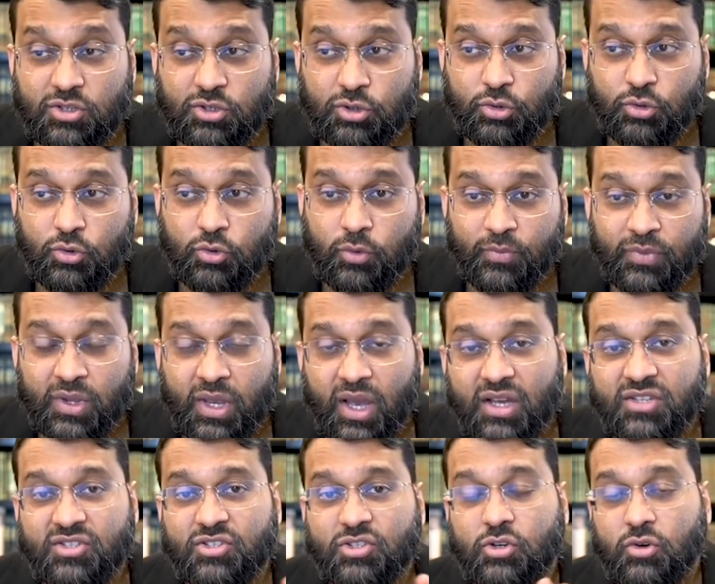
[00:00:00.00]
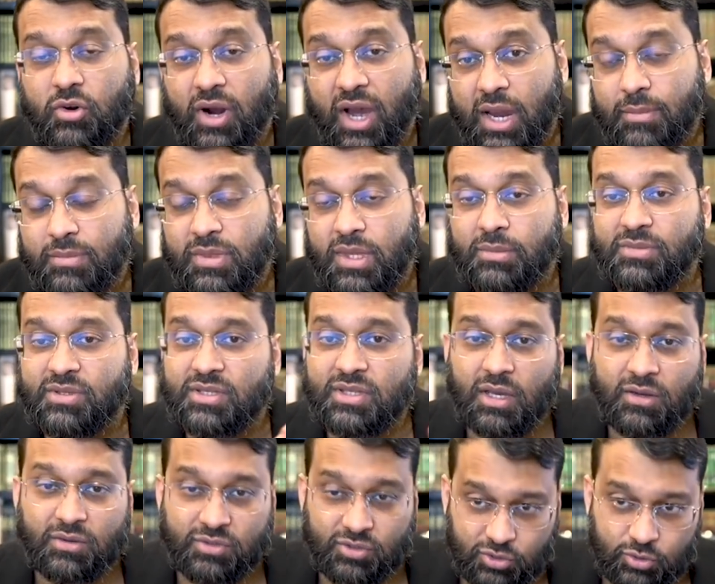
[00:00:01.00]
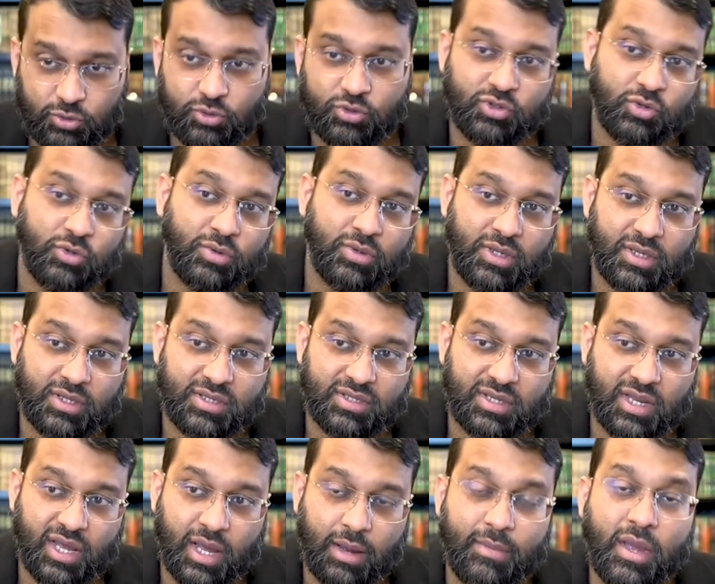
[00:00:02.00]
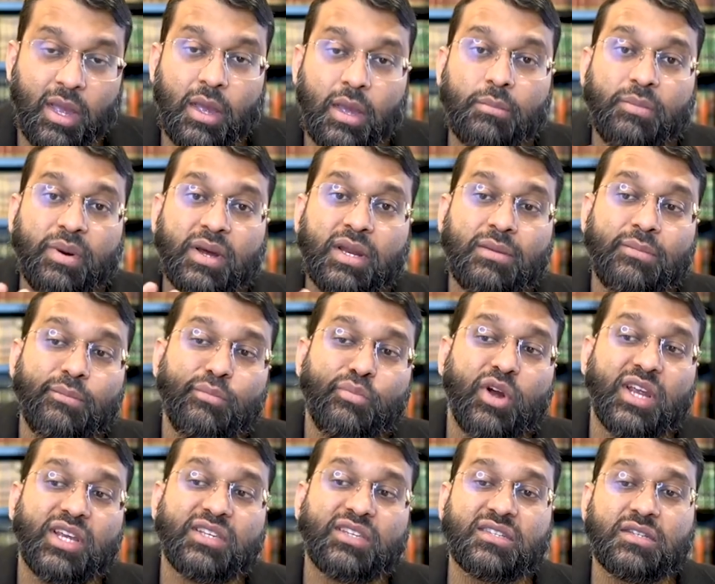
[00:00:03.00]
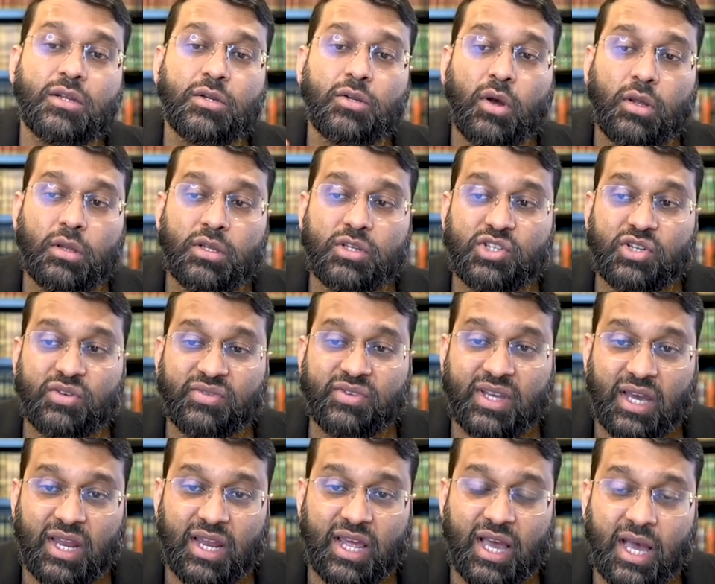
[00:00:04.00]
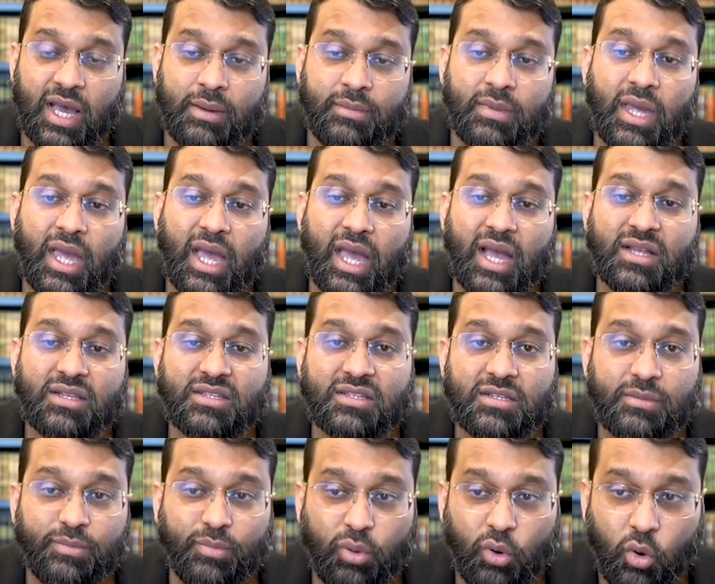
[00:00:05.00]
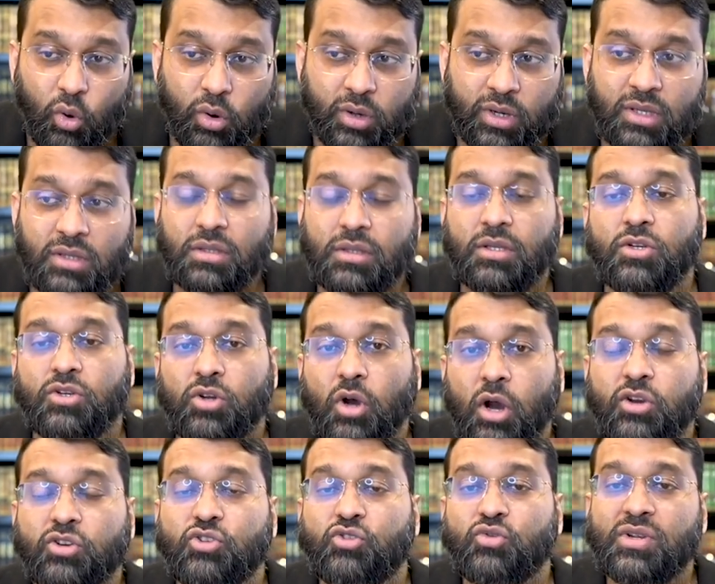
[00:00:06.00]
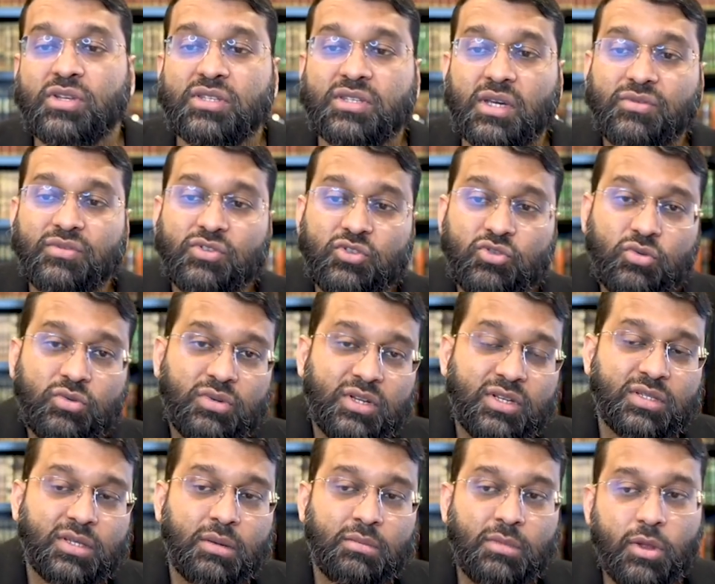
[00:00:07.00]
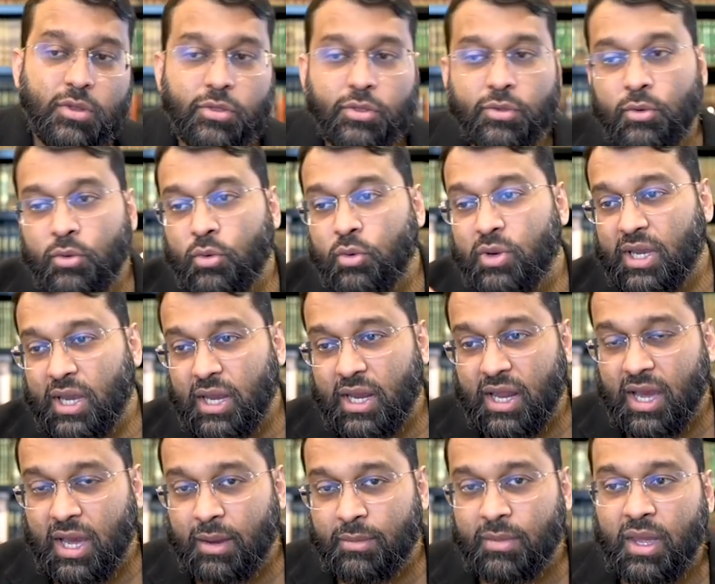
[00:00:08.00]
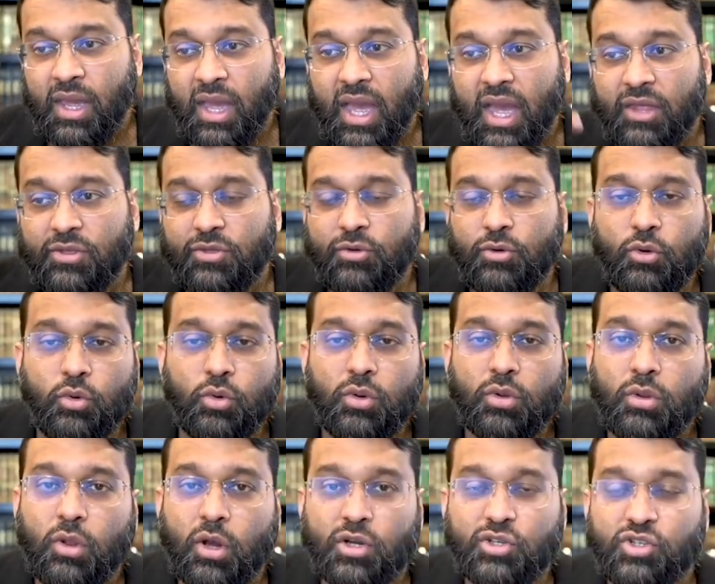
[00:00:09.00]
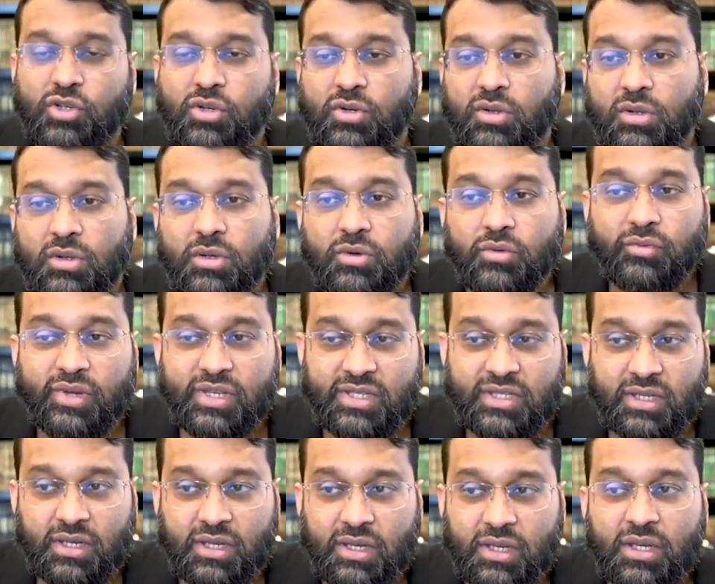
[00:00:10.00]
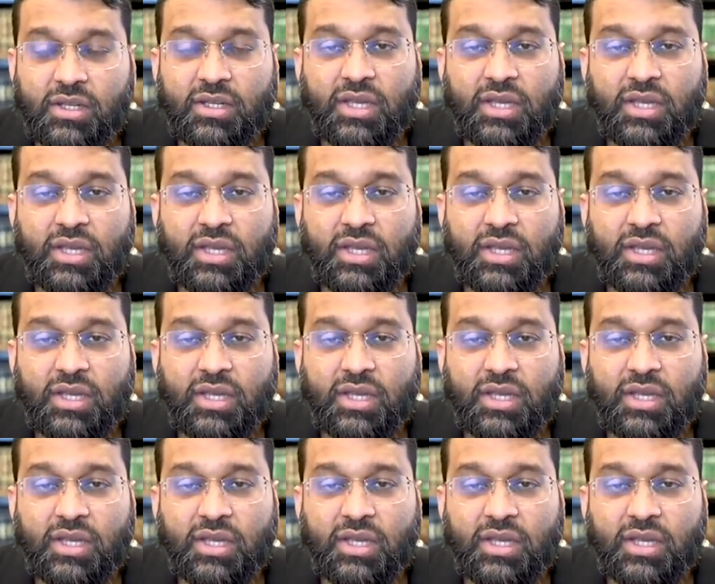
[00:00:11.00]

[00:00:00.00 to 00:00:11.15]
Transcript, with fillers: two ascribed themselves to Sunni Islam, but embraced a knowledge of Kalam and supported the doctrines of Sunnism through Kalam and through logical reasoning,